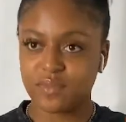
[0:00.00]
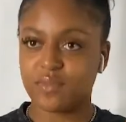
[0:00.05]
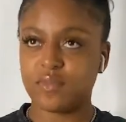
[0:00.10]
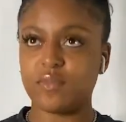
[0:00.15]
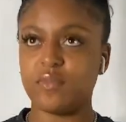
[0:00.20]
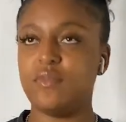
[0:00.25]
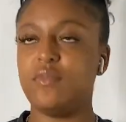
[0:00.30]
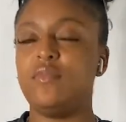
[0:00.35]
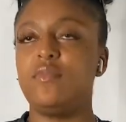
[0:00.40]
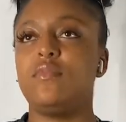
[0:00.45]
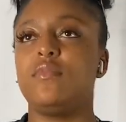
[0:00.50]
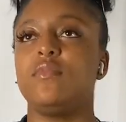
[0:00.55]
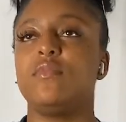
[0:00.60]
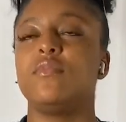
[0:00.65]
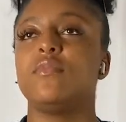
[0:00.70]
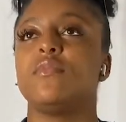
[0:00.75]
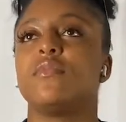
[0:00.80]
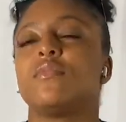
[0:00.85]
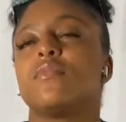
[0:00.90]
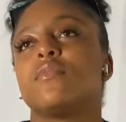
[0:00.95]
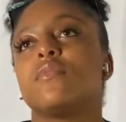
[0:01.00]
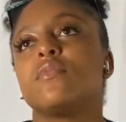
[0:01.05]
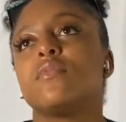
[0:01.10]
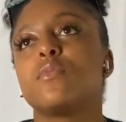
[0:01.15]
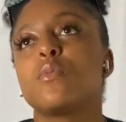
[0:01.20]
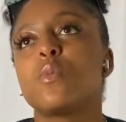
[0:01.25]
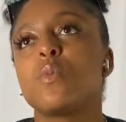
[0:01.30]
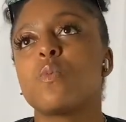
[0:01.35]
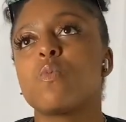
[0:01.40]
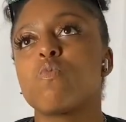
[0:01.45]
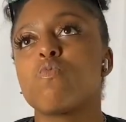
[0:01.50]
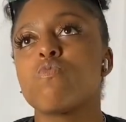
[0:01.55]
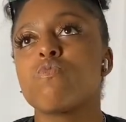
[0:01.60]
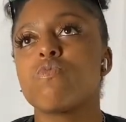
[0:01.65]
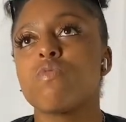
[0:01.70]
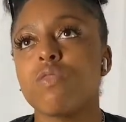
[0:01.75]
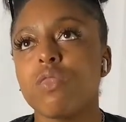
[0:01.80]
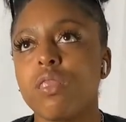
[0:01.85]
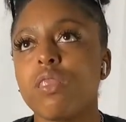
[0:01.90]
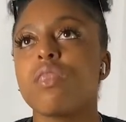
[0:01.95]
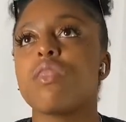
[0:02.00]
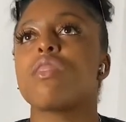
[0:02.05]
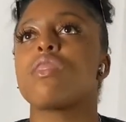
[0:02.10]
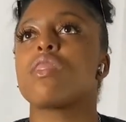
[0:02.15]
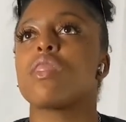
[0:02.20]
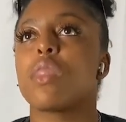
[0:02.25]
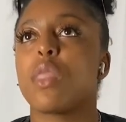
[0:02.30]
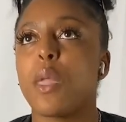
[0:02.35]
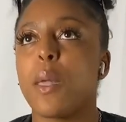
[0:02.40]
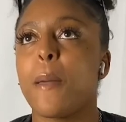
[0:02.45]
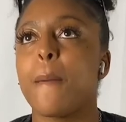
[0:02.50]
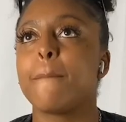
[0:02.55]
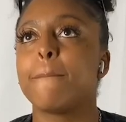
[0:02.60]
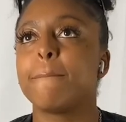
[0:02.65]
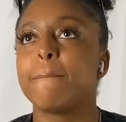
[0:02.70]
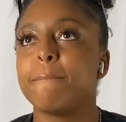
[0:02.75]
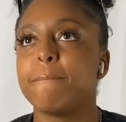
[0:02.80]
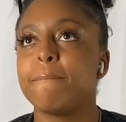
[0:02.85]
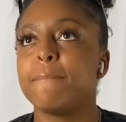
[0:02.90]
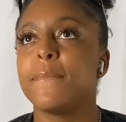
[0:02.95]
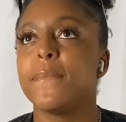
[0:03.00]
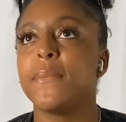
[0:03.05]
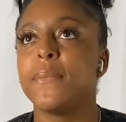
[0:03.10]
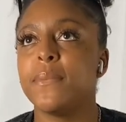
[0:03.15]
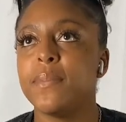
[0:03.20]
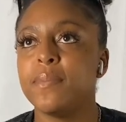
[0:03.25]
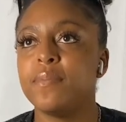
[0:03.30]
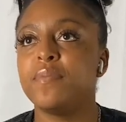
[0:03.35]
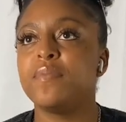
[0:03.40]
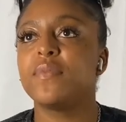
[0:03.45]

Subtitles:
It's basically finish my sentence. If I can't do this, I do this.